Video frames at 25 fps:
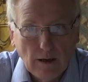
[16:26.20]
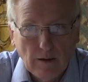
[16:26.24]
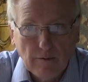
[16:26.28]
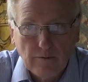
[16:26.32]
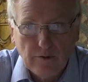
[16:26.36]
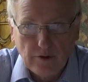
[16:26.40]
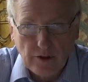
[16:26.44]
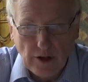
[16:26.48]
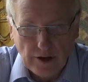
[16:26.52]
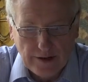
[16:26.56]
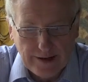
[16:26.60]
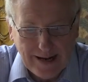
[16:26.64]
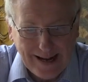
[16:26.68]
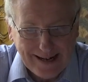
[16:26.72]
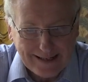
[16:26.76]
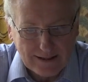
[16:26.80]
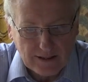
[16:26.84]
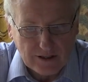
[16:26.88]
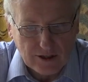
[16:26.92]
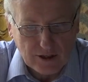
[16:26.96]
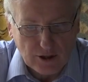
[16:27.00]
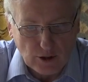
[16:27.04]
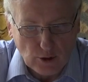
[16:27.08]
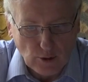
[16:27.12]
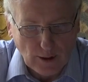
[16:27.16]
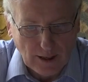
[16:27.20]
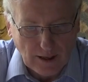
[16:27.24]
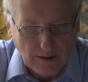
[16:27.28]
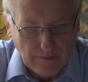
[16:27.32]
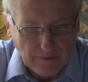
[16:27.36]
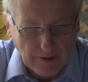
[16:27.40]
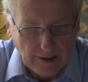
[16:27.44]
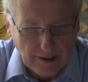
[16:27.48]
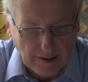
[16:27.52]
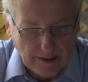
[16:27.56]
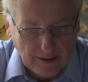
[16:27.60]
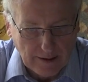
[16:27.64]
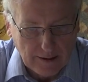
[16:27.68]
For the next
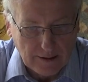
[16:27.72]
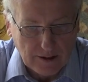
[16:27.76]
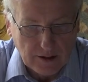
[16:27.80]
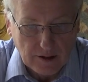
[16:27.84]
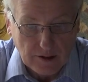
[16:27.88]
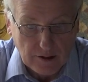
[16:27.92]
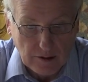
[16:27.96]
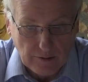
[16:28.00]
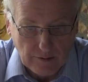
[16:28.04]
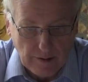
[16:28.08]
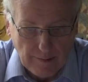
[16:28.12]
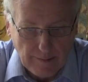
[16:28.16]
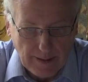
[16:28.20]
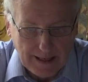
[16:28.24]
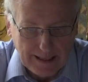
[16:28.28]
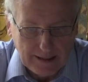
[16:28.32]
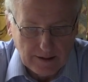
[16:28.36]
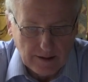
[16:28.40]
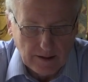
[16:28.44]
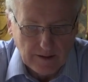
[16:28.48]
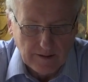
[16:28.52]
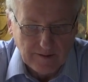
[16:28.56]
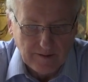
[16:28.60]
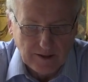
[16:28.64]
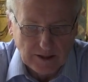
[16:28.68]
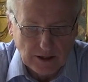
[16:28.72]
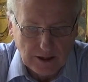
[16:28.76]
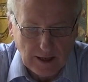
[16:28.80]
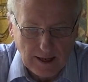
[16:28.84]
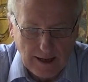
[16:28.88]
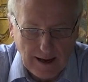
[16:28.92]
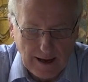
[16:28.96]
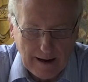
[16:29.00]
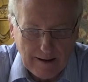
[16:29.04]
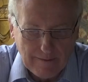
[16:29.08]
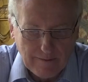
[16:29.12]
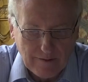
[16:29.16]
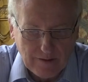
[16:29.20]
12 years, the remainder of his
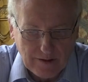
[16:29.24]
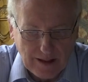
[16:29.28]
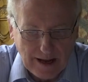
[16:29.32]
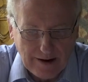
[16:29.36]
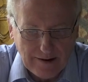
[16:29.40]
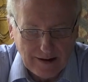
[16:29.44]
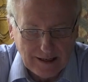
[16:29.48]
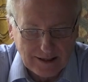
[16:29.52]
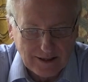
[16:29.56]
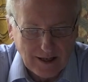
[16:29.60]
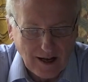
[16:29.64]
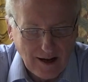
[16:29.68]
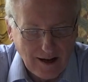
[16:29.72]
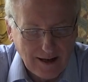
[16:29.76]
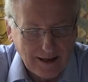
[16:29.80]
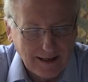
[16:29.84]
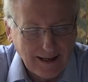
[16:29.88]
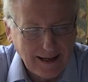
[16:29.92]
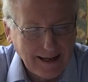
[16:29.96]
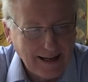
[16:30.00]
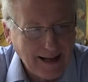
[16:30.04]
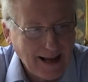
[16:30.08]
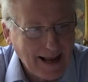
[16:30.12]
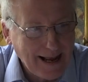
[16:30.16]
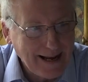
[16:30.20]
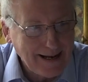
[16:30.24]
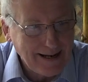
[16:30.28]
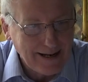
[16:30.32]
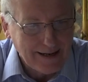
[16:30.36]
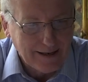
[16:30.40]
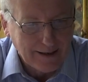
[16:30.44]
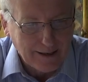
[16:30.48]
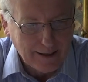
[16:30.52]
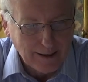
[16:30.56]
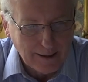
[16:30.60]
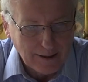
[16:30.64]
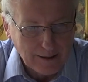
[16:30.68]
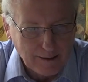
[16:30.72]
life, there is hardly
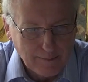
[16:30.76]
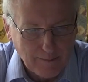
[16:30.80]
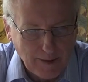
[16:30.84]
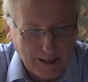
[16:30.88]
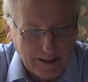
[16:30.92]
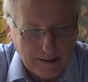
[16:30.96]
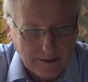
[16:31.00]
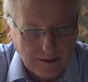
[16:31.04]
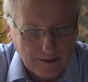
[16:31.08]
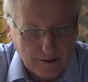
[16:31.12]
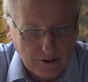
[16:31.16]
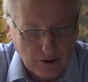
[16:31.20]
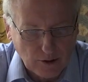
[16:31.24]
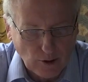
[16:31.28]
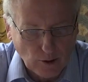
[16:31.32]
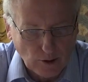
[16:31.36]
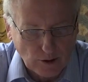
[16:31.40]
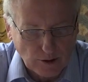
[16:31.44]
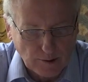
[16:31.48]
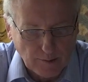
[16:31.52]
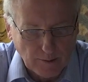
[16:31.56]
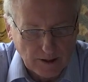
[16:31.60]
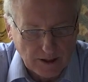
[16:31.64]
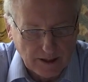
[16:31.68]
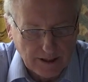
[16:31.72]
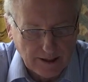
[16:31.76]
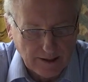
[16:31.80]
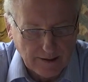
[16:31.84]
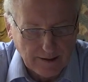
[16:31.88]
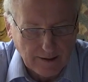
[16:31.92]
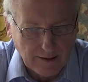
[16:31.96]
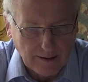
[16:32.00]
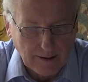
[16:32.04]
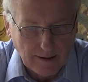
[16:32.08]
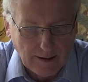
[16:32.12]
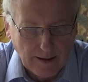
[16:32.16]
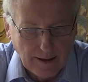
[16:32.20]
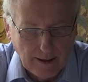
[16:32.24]
any independent source
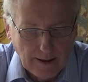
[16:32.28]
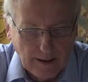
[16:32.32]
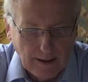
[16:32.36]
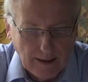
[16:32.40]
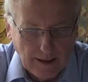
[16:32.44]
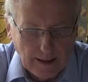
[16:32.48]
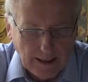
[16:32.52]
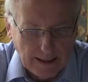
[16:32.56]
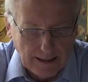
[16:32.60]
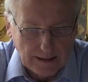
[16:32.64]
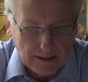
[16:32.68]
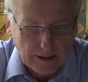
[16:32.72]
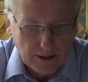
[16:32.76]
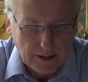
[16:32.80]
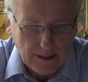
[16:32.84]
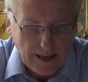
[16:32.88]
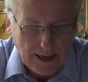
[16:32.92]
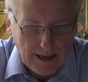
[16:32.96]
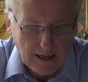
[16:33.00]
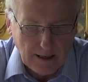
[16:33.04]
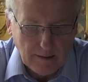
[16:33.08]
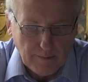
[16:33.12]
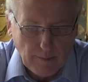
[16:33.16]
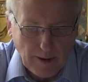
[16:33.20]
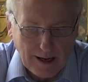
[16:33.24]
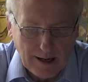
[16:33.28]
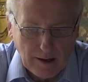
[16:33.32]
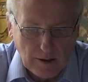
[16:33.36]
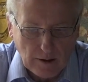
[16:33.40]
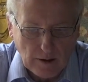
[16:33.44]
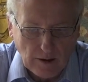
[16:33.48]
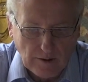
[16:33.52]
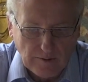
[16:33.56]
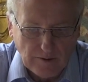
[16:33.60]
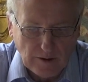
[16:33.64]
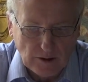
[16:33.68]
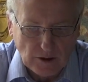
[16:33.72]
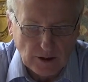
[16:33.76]
material. Instead,
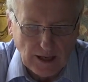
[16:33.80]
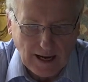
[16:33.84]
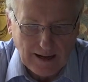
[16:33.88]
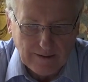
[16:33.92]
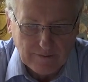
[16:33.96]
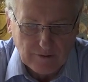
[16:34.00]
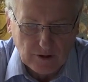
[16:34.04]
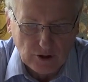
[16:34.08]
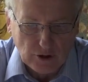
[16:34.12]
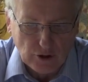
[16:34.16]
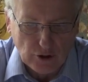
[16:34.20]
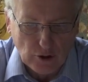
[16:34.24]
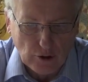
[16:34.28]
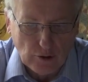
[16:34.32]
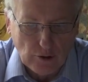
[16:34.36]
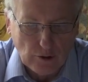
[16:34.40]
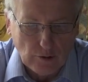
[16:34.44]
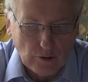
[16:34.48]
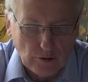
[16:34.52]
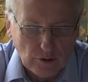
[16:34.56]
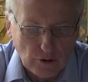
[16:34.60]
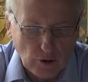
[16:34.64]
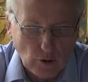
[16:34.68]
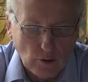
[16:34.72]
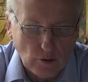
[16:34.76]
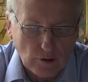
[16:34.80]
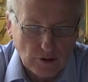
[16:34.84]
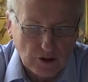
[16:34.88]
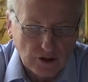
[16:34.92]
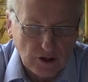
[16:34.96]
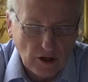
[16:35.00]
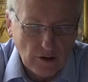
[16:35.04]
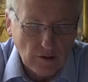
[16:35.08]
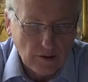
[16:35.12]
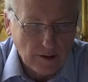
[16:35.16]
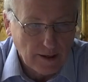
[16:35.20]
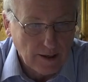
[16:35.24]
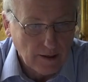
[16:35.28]
biographers have to draw
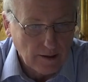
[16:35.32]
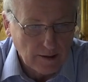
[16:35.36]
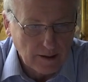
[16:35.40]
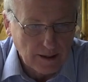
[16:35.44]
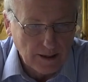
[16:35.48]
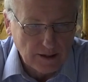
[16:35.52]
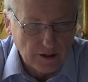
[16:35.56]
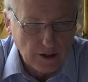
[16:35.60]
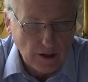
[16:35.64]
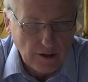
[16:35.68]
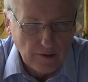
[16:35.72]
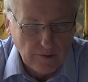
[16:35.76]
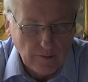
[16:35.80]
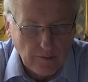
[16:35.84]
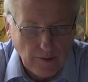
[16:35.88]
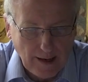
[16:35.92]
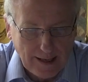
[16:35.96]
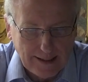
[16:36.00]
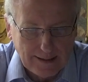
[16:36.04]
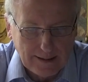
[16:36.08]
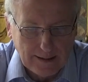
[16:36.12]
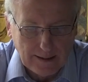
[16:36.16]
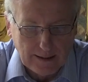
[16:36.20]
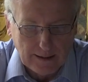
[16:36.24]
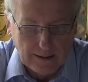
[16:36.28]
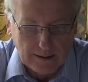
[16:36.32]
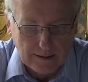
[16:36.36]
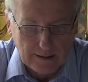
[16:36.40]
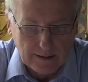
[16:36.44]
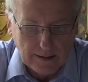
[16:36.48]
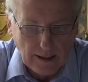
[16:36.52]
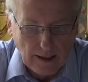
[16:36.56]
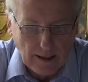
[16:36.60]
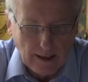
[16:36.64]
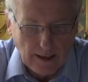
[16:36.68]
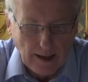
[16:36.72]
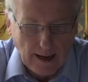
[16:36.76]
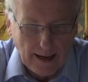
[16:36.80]
solely on his own
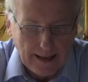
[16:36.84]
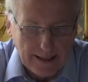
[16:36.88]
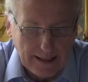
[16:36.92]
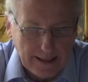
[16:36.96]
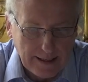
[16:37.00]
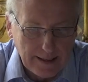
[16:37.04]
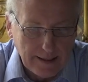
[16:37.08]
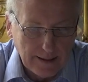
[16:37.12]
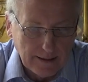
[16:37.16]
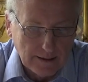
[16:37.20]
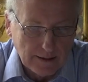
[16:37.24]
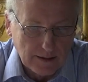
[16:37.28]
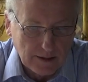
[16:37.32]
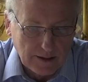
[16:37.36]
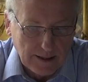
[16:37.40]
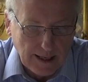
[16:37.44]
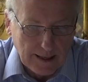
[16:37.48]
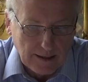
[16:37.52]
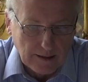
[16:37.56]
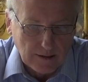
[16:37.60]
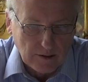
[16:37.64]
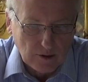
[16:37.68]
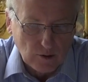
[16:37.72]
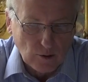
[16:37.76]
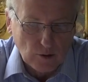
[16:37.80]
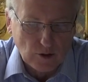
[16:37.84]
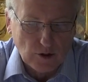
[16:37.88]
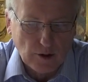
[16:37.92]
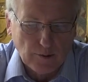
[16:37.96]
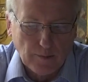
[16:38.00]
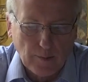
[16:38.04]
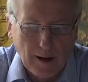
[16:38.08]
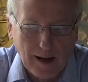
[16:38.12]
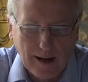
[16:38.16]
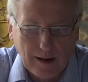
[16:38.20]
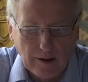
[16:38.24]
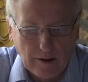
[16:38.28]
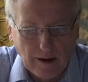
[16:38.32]
writings, i.e. his second
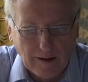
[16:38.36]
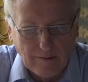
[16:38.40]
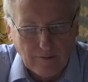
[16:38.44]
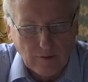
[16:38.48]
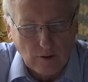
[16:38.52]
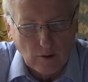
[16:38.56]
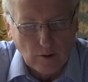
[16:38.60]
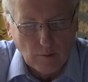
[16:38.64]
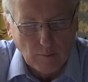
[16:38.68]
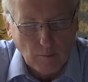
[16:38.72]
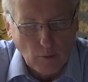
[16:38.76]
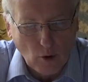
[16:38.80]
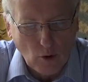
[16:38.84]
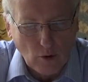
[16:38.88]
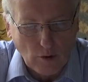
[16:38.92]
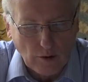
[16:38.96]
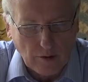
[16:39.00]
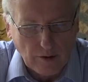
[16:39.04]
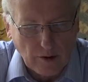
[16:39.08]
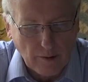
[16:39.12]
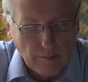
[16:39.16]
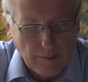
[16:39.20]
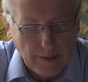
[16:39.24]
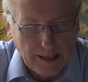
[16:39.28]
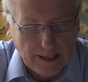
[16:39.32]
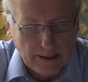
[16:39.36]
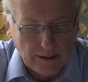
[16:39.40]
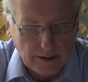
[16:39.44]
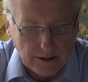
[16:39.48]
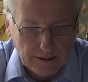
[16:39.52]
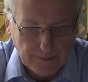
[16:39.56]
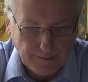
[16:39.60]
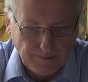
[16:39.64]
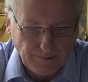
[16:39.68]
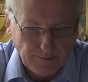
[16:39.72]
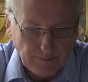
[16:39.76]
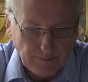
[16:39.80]
autobiographical book, The Mint,